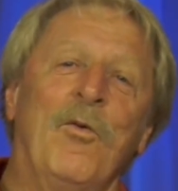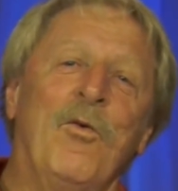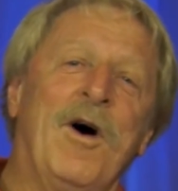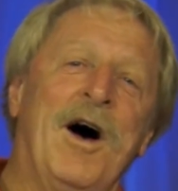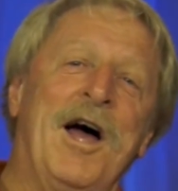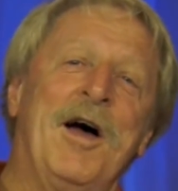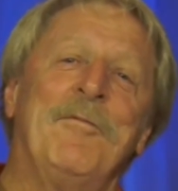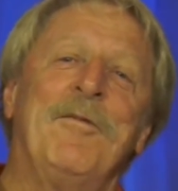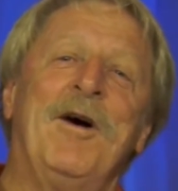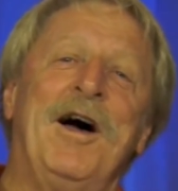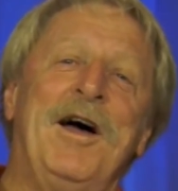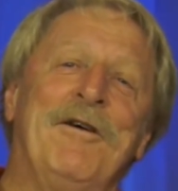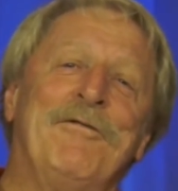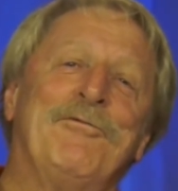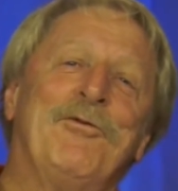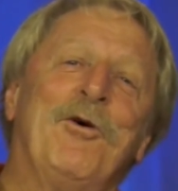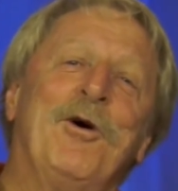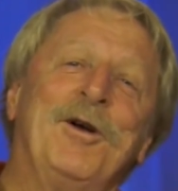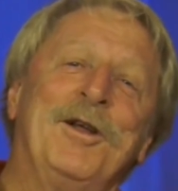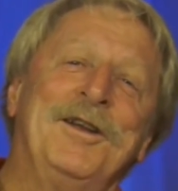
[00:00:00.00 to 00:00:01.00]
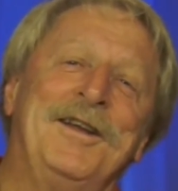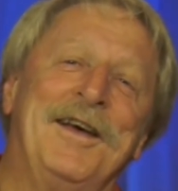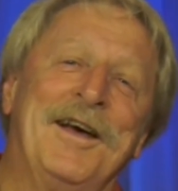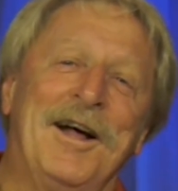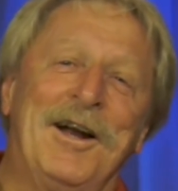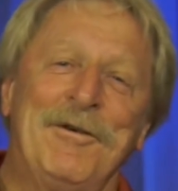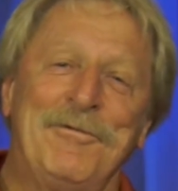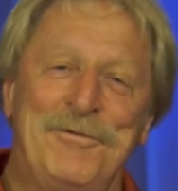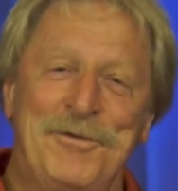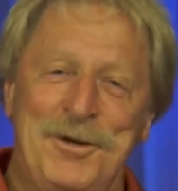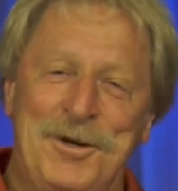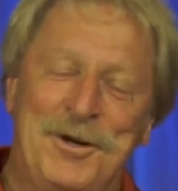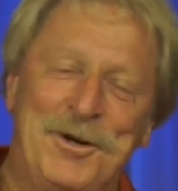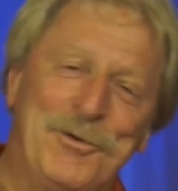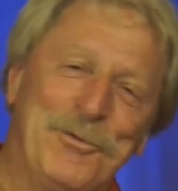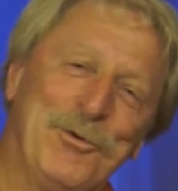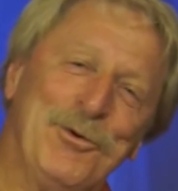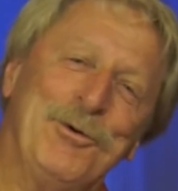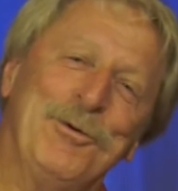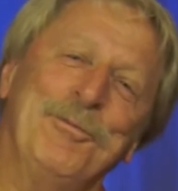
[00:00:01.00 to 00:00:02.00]
But why am I avoiding the elephant
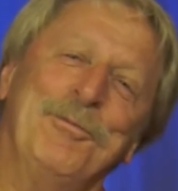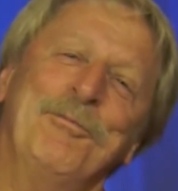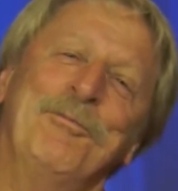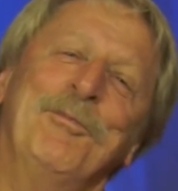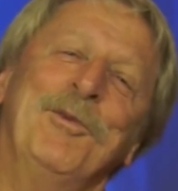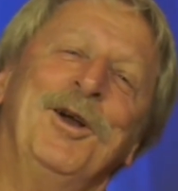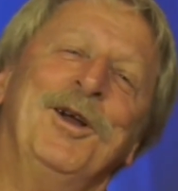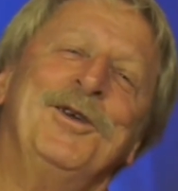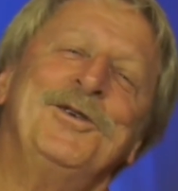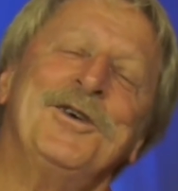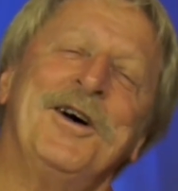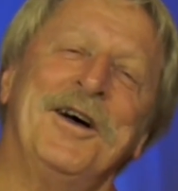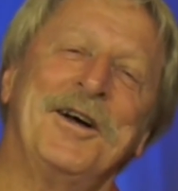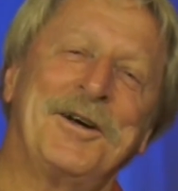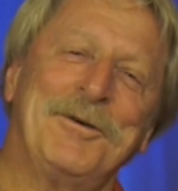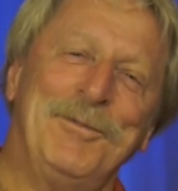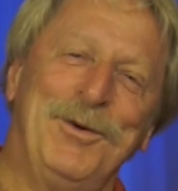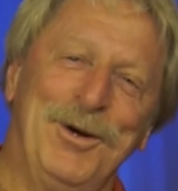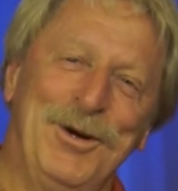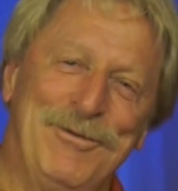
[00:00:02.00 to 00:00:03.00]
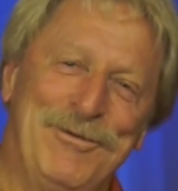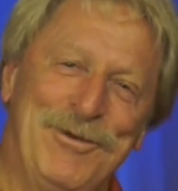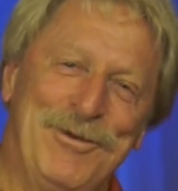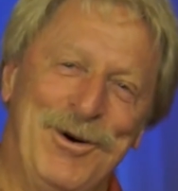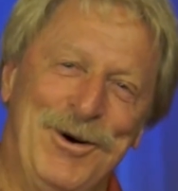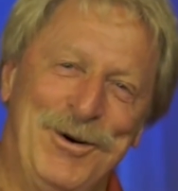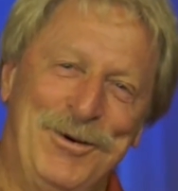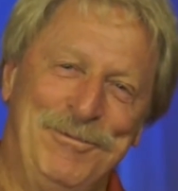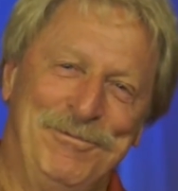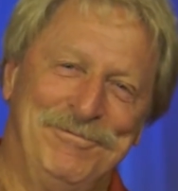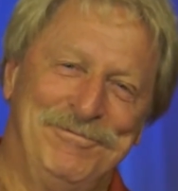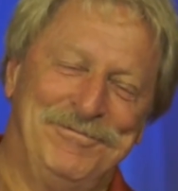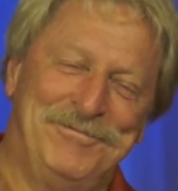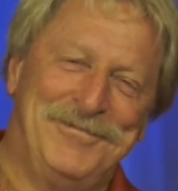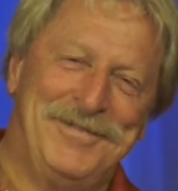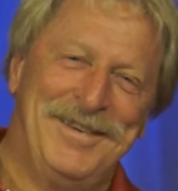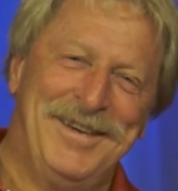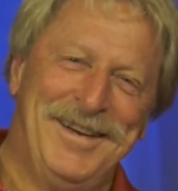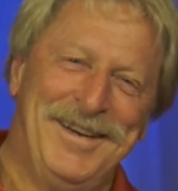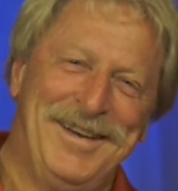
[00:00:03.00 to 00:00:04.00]
in the room, Minnetonka Boulevard?
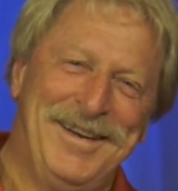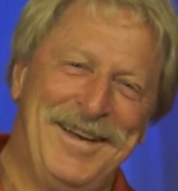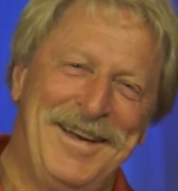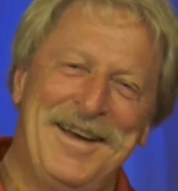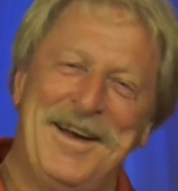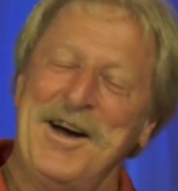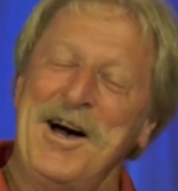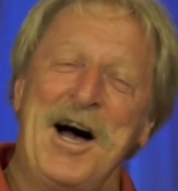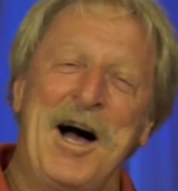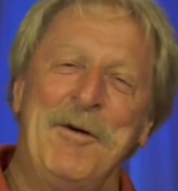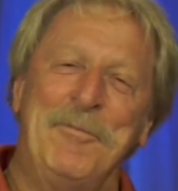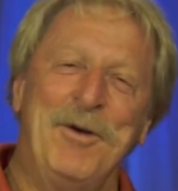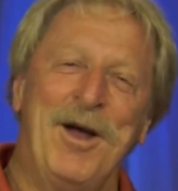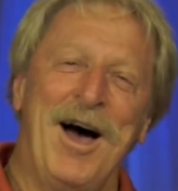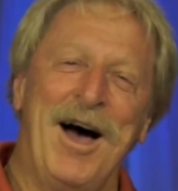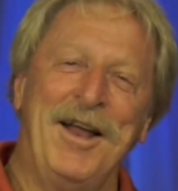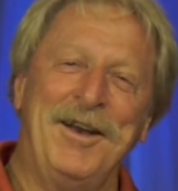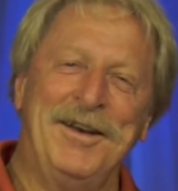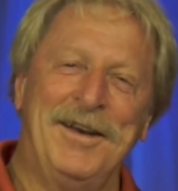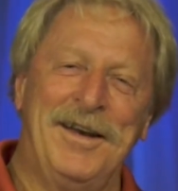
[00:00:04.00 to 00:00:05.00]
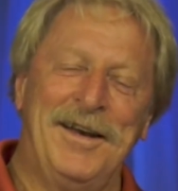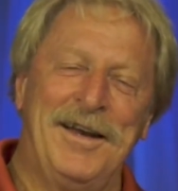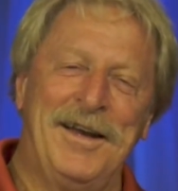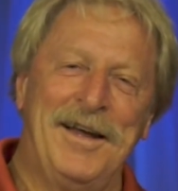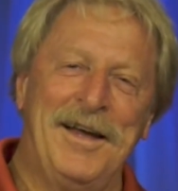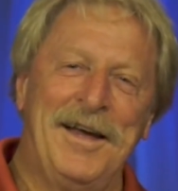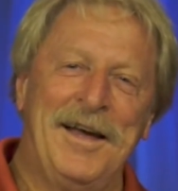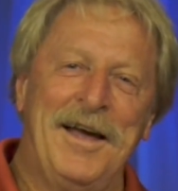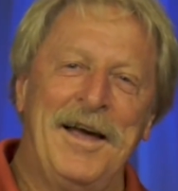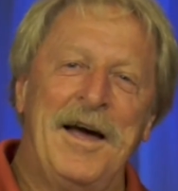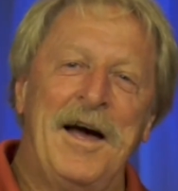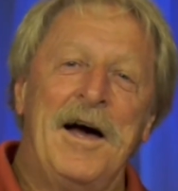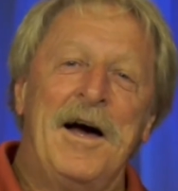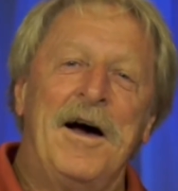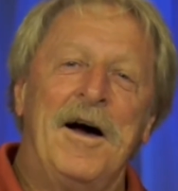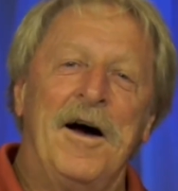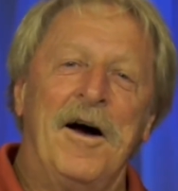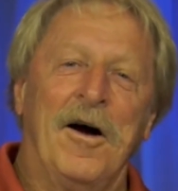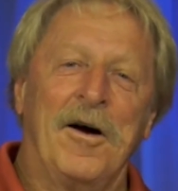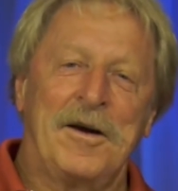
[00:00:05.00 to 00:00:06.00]
I'm not.
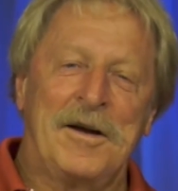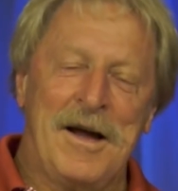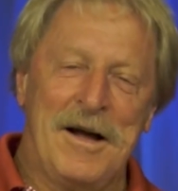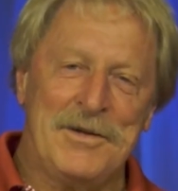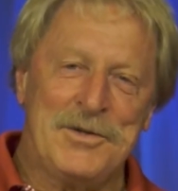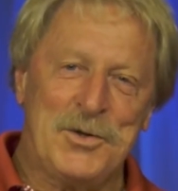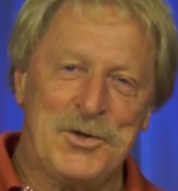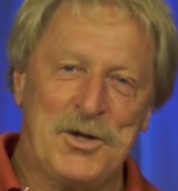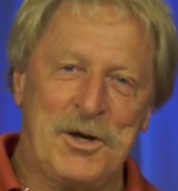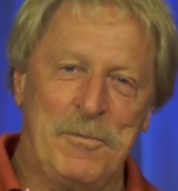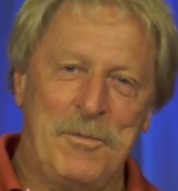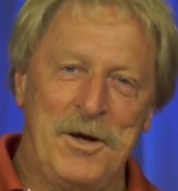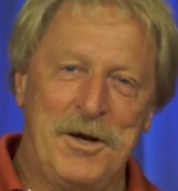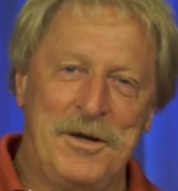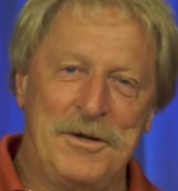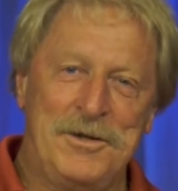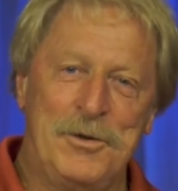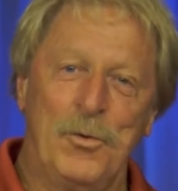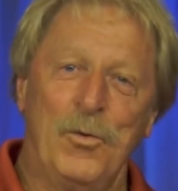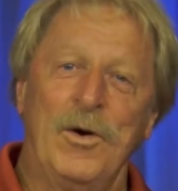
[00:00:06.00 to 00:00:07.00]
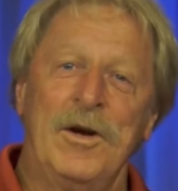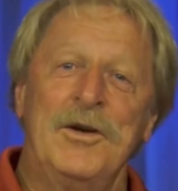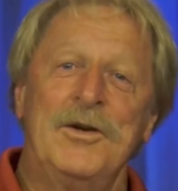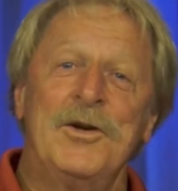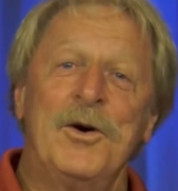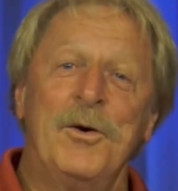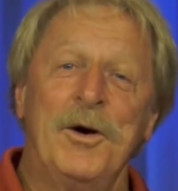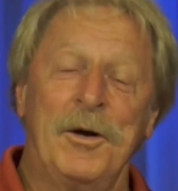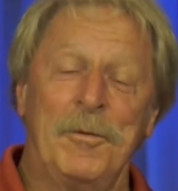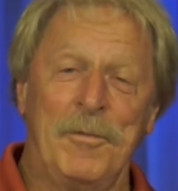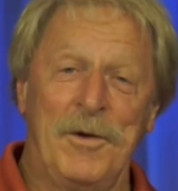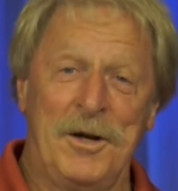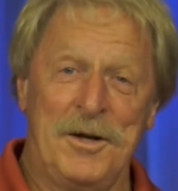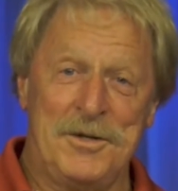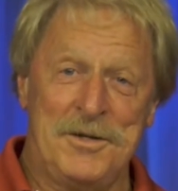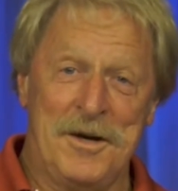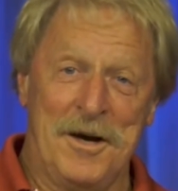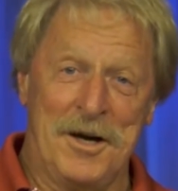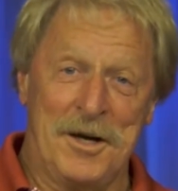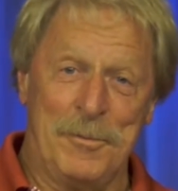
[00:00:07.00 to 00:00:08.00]
Our council's committed to redoing
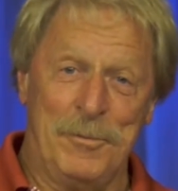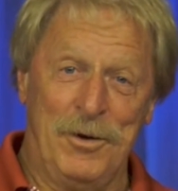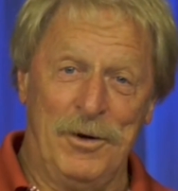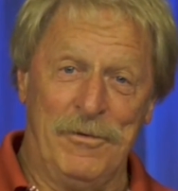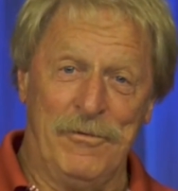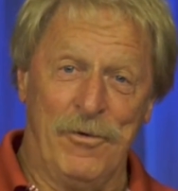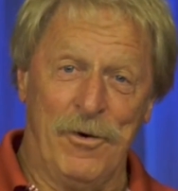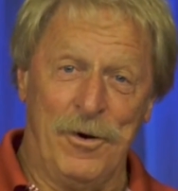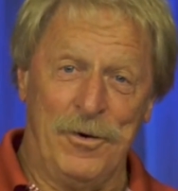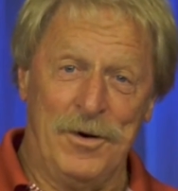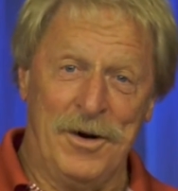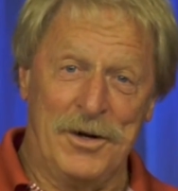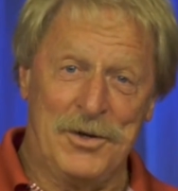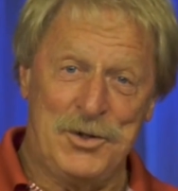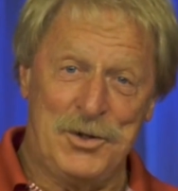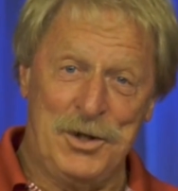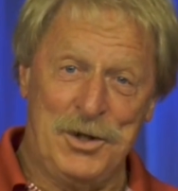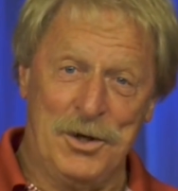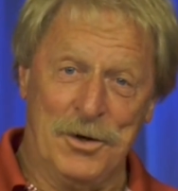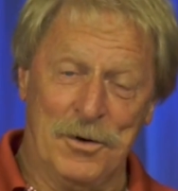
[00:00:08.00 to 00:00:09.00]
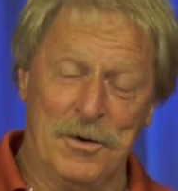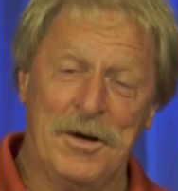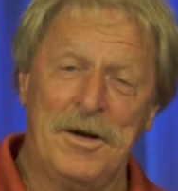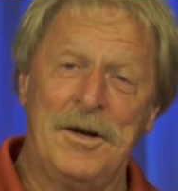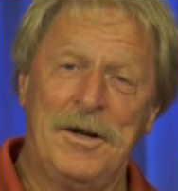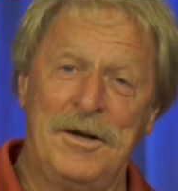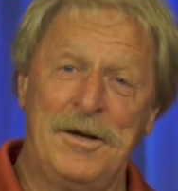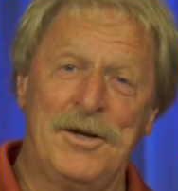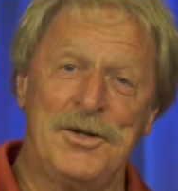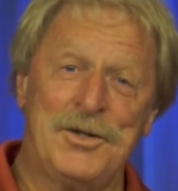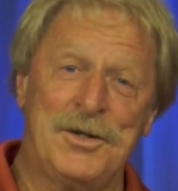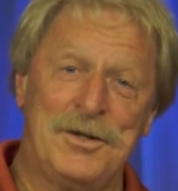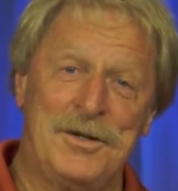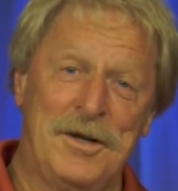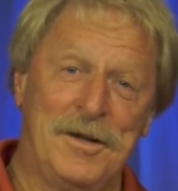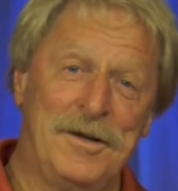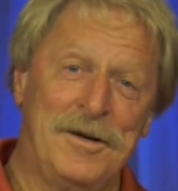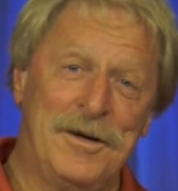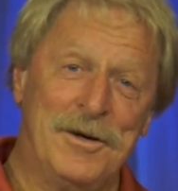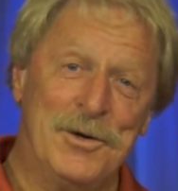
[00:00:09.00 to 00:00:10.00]
Minnetonka Boulevard next year, in addition
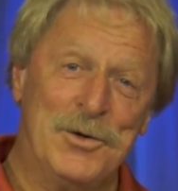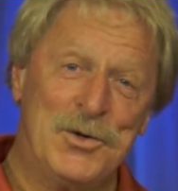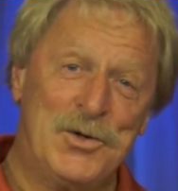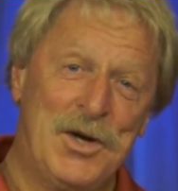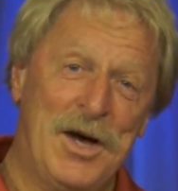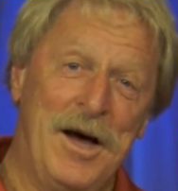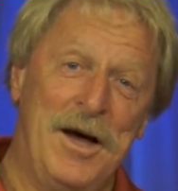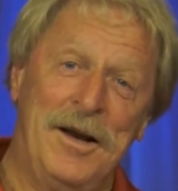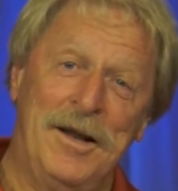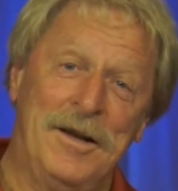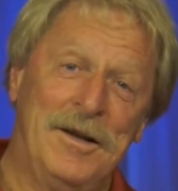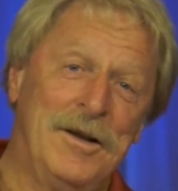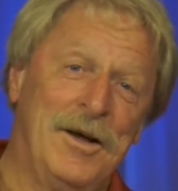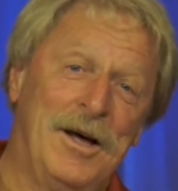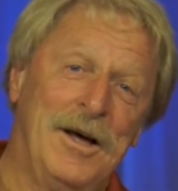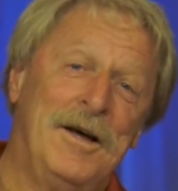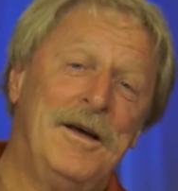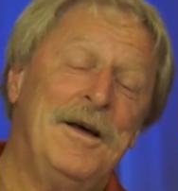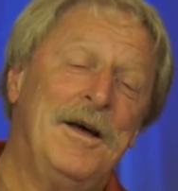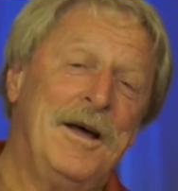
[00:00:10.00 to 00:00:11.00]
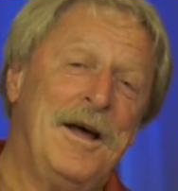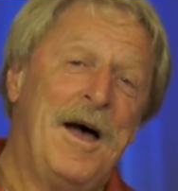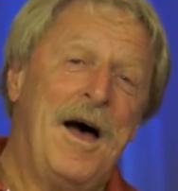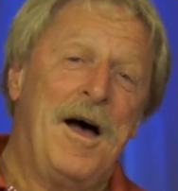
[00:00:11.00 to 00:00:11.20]
to the Hillside and the